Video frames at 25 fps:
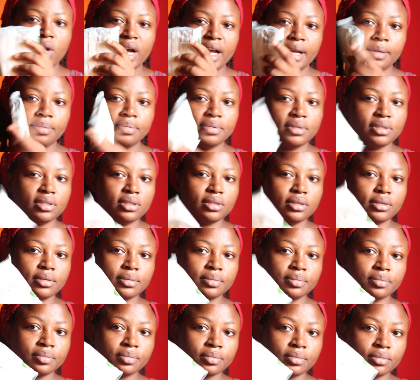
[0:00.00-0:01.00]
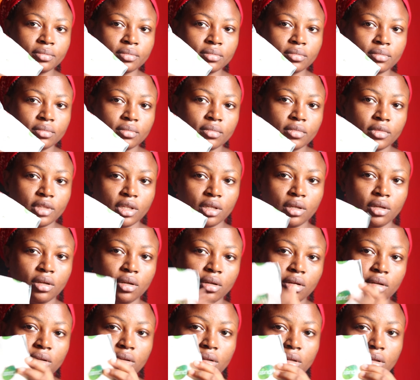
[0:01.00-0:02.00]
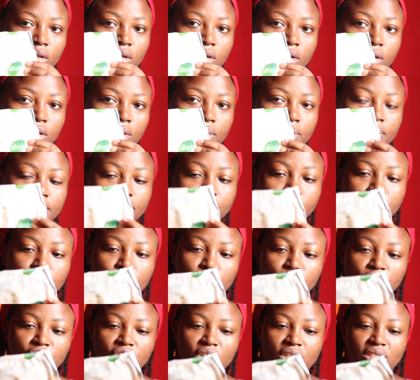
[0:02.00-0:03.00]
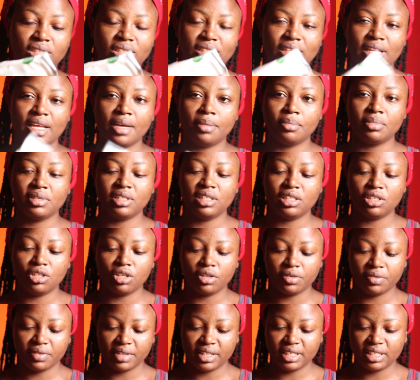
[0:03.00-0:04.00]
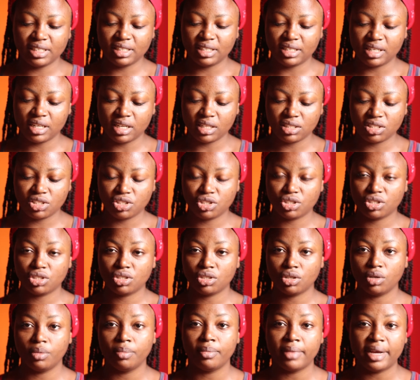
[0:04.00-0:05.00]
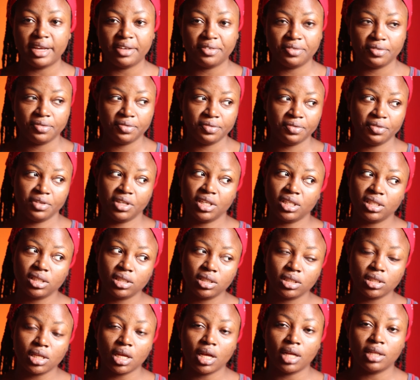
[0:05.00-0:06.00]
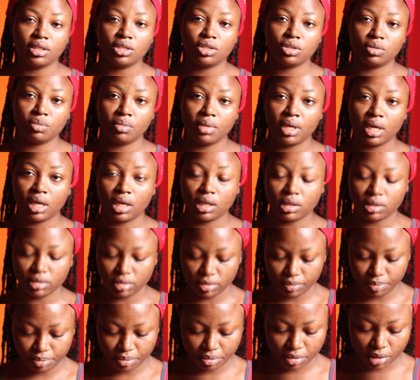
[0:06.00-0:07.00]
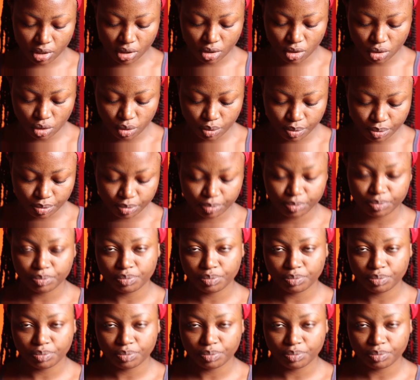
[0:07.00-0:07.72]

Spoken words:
wipes to just clean off any debts on my face and to make the makeup